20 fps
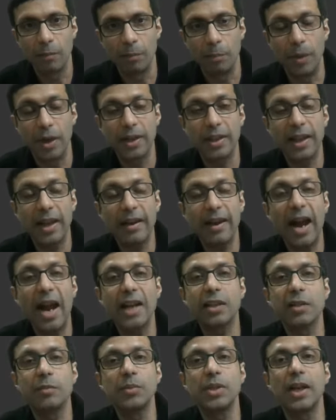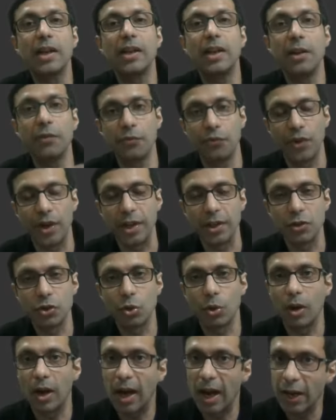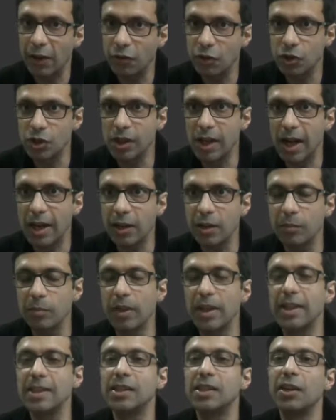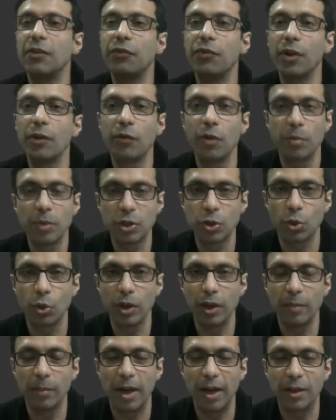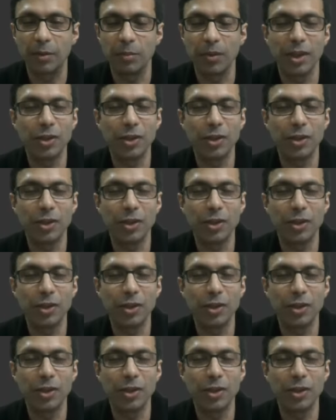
but their atoms are different. So a hydrogen atom is different from a sodium atom.